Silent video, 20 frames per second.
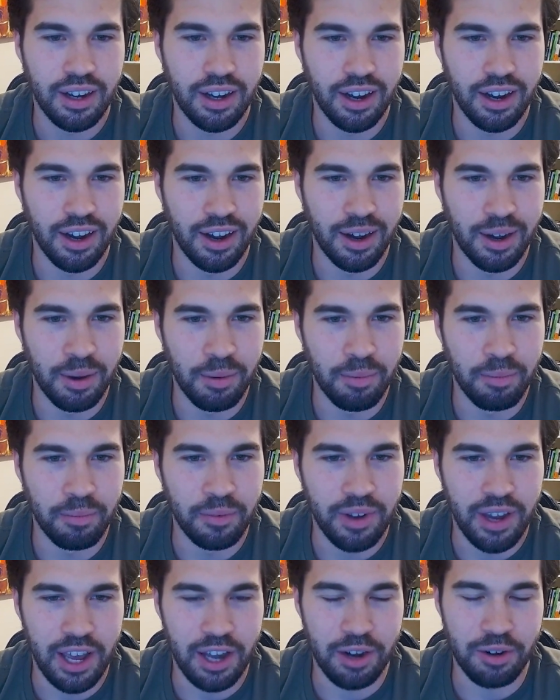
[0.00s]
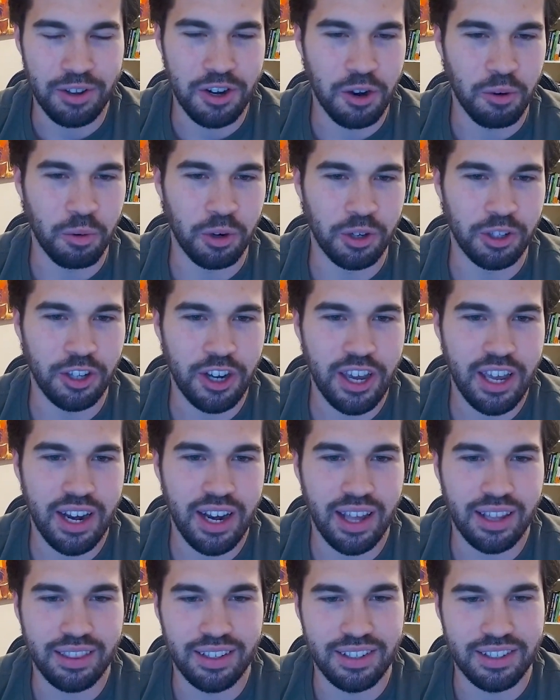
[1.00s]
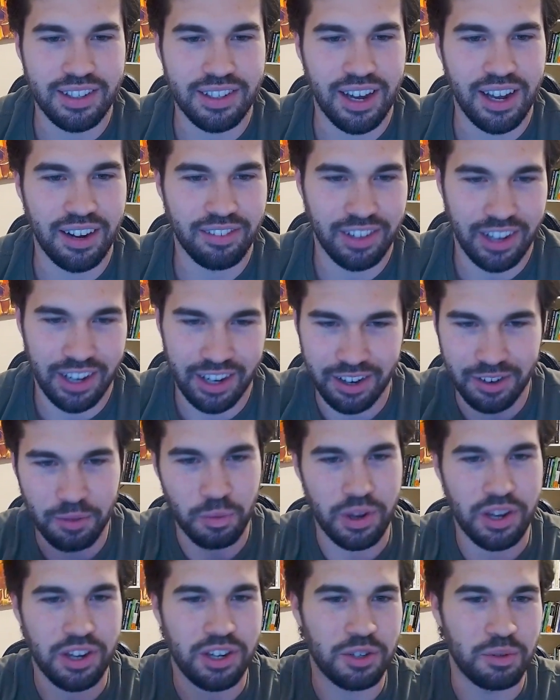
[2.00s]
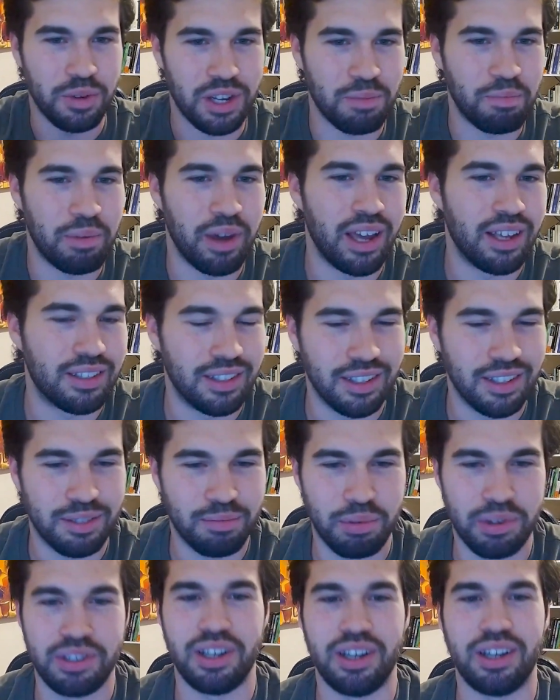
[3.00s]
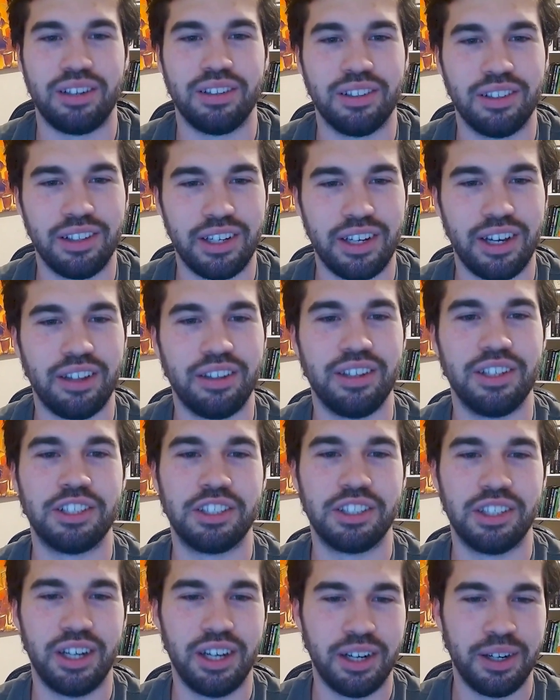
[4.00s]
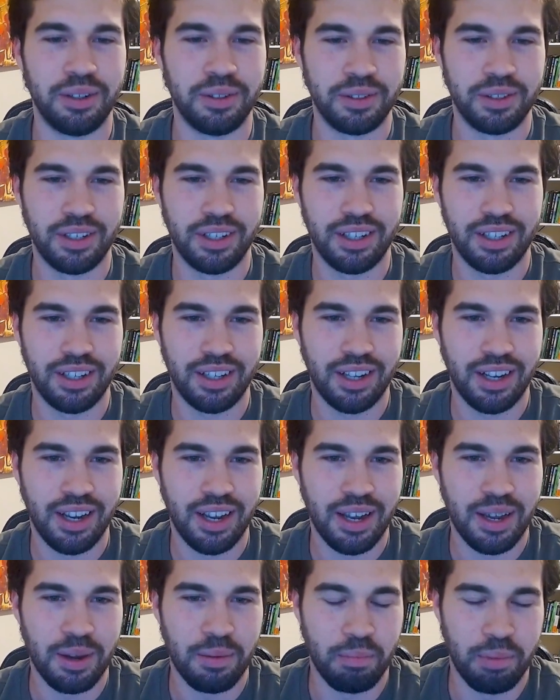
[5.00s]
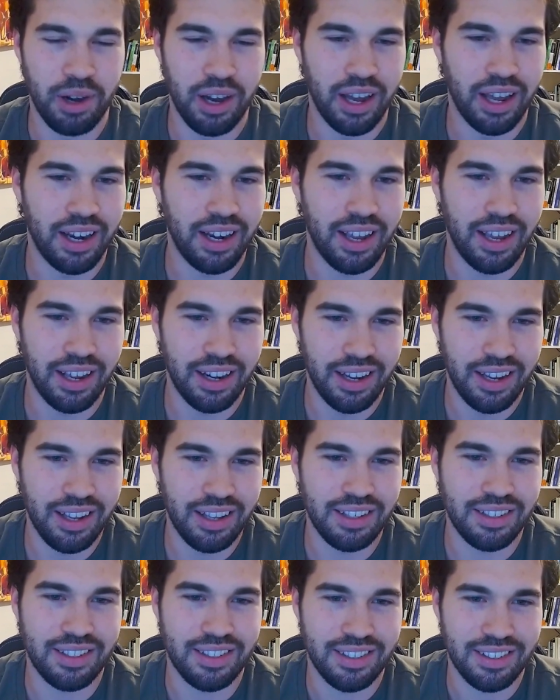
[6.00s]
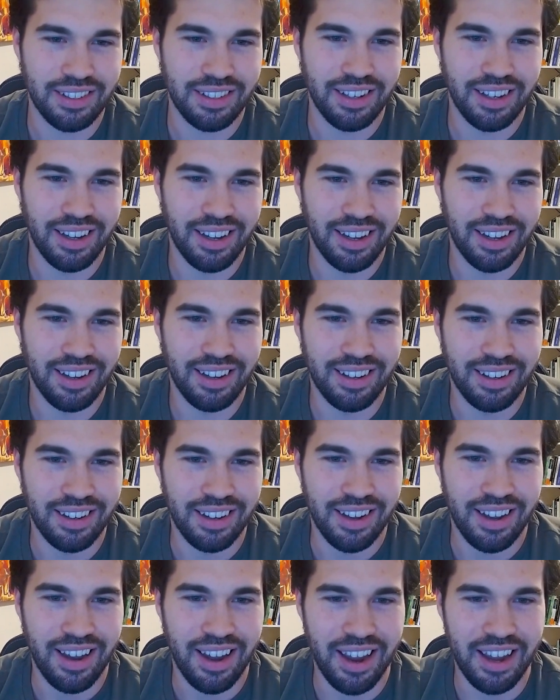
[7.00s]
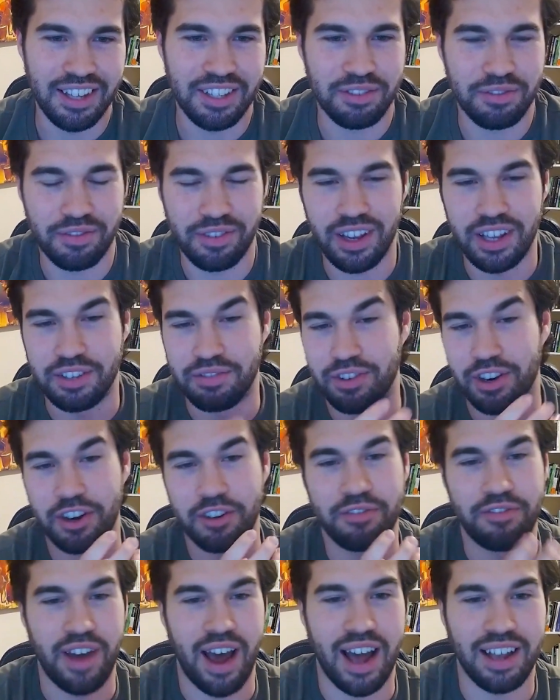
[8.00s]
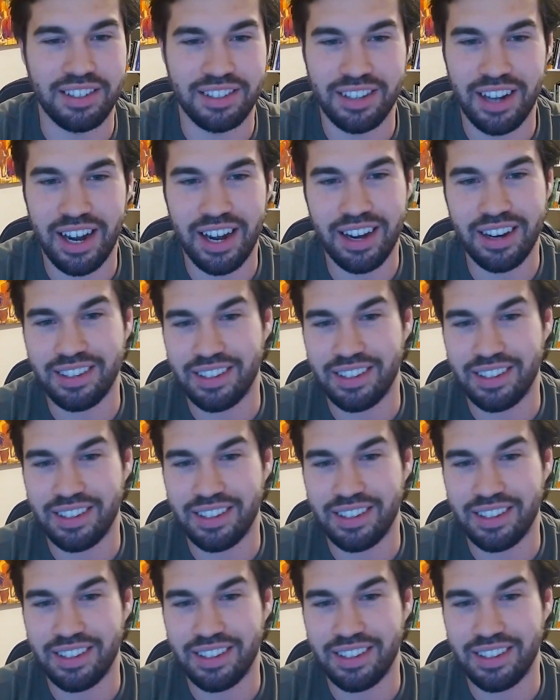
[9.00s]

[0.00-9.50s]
And you know, we're looking at this kind of like week to week basis, particularly on this show, but it's very fascinating.